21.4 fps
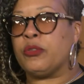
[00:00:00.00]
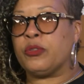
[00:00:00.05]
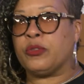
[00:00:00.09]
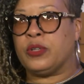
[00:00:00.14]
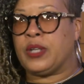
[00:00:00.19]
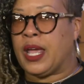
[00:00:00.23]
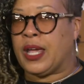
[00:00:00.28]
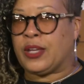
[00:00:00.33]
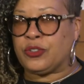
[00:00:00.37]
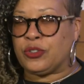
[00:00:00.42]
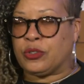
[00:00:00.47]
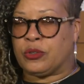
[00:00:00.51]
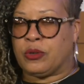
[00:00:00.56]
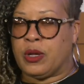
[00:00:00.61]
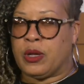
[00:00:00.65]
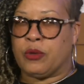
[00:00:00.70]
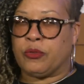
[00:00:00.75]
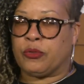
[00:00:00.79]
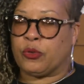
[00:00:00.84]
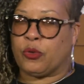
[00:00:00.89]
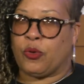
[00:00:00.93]
national
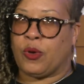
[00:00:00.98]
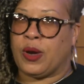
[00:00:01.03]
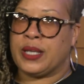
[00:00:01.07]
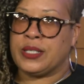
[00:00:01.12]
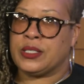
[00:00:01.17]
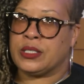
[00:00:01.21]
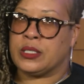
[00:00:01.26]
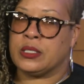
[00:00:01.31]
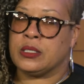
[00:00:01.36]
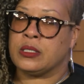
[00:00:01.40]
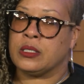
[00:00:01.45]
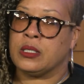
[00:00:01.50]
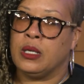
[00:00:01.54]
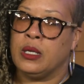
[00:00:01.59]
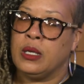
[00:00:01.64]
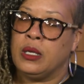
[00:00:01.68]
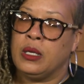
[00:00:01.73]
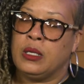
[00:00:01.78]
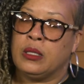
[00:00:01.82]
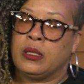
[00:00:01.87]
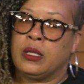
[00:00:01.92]
health crisis
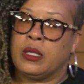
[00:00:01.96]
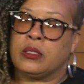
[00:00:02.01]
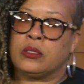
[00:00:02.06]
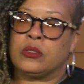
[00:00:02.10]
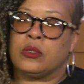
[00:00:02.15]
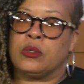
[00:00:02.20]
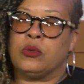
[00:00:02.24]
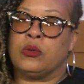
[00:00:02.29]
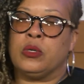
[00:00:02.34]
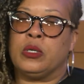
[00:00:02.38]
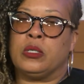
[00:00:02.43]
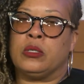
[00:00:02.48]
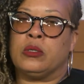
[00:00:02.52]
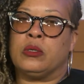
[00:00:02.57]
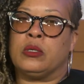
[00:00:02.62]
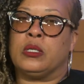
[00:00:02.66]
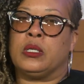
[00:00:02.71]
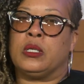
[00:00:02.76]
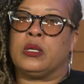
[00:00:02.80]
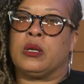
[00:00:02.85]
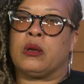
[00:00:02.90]
that's going
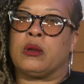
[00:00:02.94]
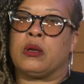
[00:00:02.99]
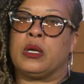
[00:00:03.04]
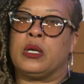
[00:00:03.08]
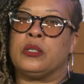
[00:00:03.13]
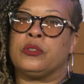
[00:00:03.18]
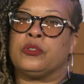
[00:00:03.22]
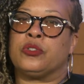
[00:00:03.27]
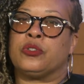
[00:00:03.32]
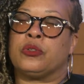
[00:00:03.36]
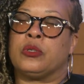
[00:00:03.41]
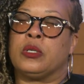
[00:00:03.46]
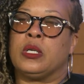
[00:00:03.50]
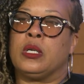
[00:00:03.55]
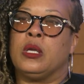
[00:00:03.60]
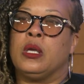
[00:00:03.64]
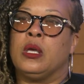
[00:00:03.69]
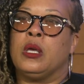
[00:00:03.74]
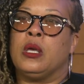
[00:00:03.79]
on in our country.